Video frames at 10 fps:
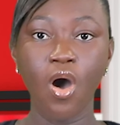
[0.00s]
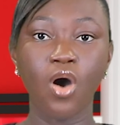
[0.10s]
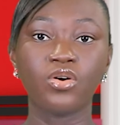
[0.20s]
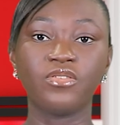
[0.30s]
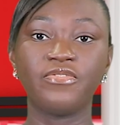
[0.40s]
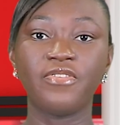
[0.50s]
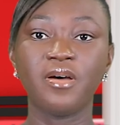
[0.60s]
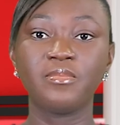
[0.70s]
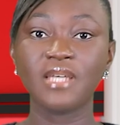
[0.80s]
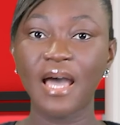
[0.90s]

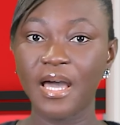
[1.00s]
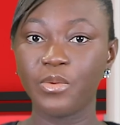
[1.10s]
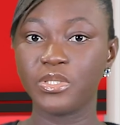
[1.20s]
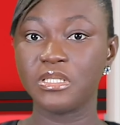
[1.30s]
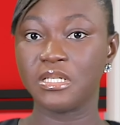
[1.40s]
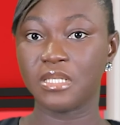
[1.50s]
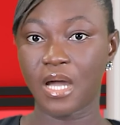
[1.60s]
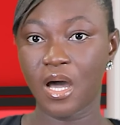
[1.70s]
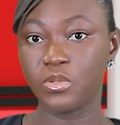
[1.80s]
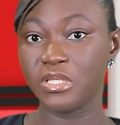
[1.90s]
Unconfirmed eyewitness
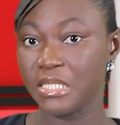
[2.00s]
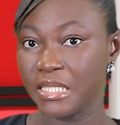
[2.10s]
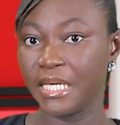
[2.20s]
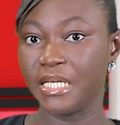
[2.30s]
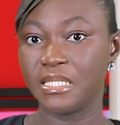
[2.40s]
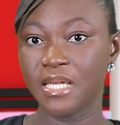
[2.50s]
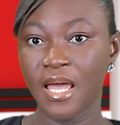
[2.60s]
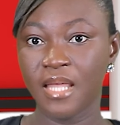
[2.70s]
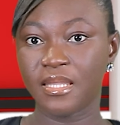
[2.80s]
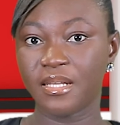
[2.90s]
accounts indicate
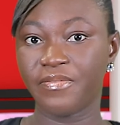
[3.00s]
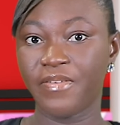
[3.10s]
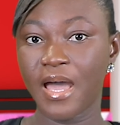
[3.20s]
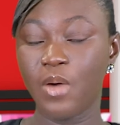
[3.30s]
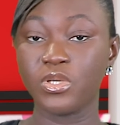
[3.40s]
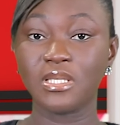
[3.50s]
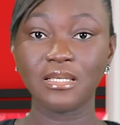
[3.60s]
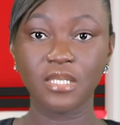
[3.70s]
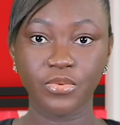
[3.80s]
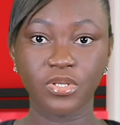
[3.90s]
that the fire was
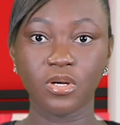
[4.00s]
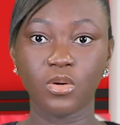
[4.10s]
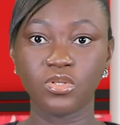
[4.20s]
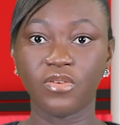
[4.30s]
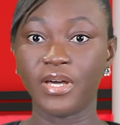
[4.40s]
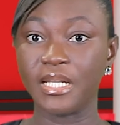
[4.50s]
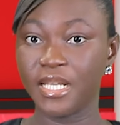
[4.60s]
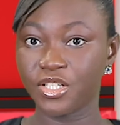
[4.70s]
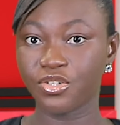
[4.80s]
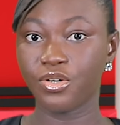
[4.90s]
as a result of an
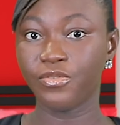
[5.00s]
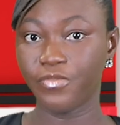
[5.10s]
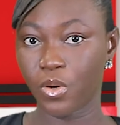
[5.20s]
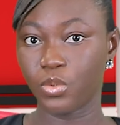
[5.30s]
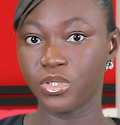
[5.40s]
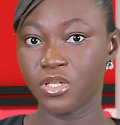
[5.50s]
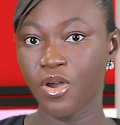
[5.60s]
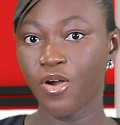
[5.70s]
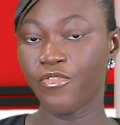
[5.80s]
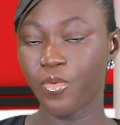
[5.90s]
electrical fault
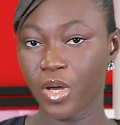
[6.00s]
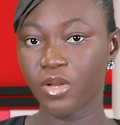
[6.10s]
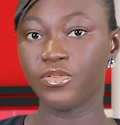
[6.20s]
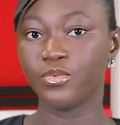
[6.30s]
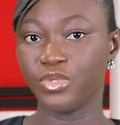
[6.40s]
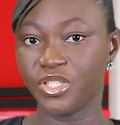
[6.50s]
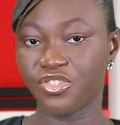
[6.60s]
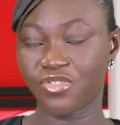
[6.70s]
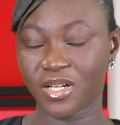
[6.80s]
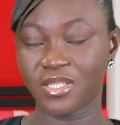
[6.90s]
from one of the wooden
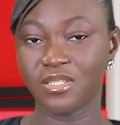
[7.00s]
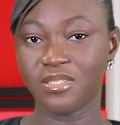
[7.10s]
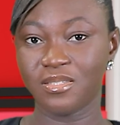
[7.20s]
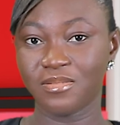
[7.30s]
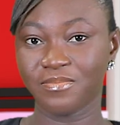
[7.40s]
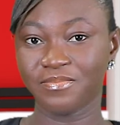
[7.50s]
structures.